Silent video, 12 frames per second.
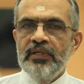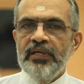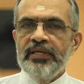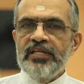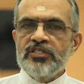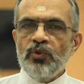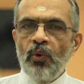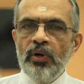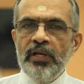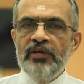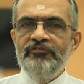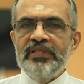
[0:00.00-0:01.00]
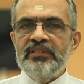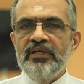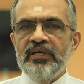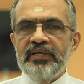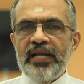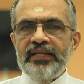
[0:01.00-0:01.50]
It is only
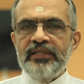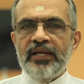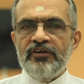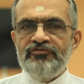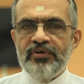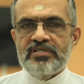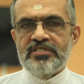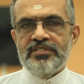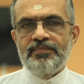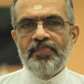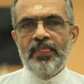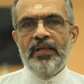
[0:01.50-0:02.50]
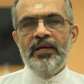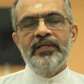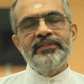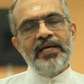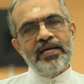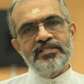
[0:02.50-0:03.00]
with greater efforts
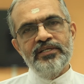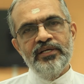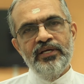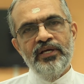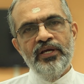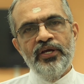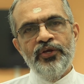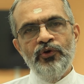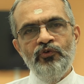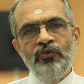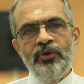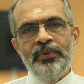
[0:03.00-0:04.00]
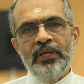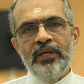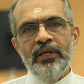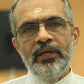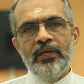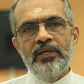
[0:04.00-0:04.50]
that you would
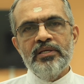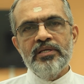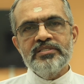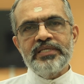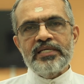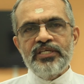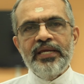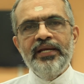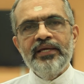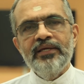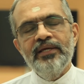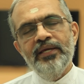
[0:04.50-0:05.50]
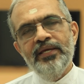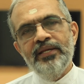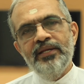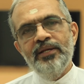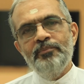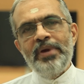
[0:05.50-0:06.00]
be succeeding
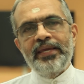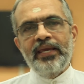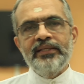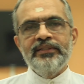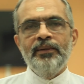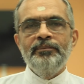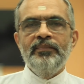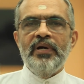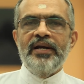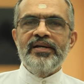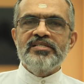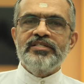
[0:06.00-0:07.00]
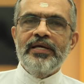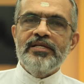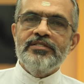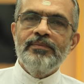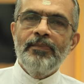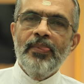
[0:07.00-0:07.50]
in making them understand
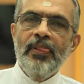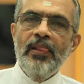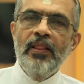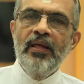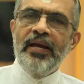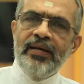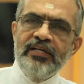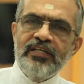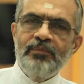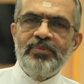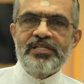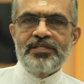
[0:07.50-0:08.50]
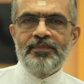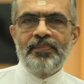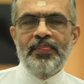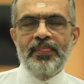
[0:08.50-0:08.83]
a little bit.